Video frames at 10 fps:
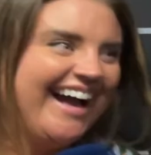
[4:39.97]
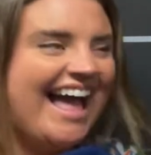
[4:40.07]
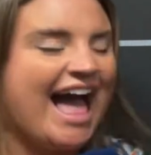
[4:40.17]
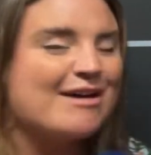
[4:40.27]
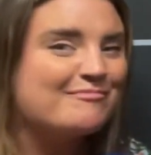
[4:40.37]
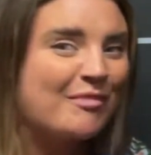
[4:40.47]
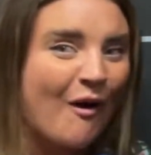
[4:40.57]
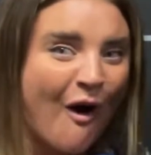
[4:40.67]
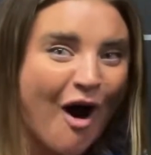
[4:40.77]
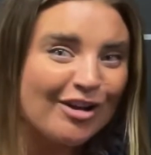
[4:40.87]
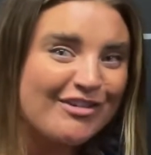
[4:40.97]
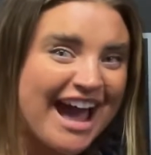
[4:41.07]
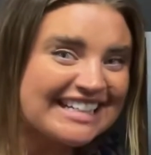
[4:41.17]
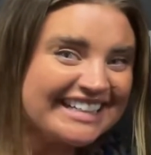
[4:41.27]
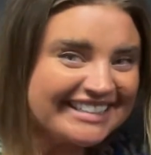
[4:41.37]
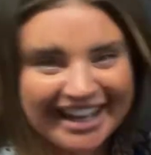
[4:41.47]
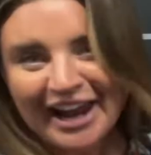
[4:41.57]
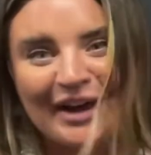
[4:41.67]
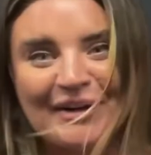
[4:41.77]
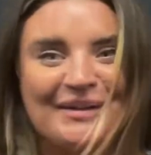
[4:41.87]

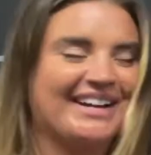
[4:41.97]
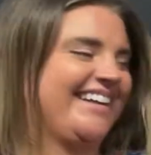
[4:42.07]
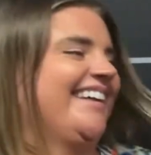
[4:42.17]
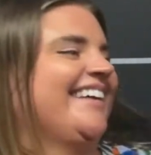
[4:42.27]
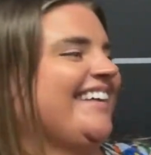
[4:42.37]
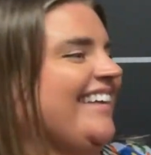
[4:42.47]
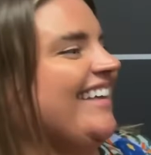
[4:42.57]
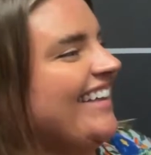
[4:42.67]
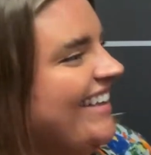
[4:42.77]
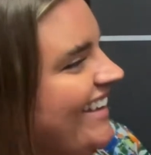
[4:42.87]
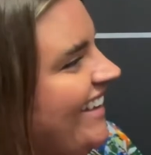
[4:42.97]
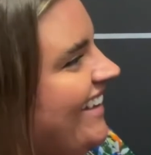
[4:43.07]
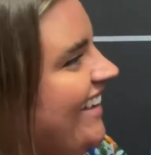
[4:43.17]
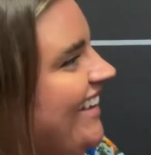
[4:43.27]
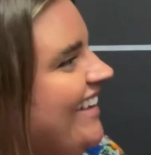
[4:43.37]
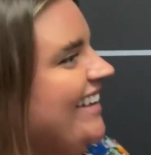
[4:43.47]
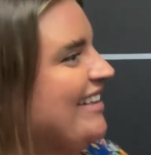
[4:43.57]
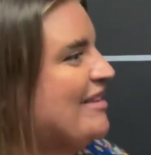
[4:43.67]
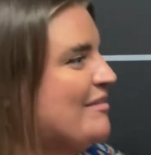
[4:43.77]
(silent)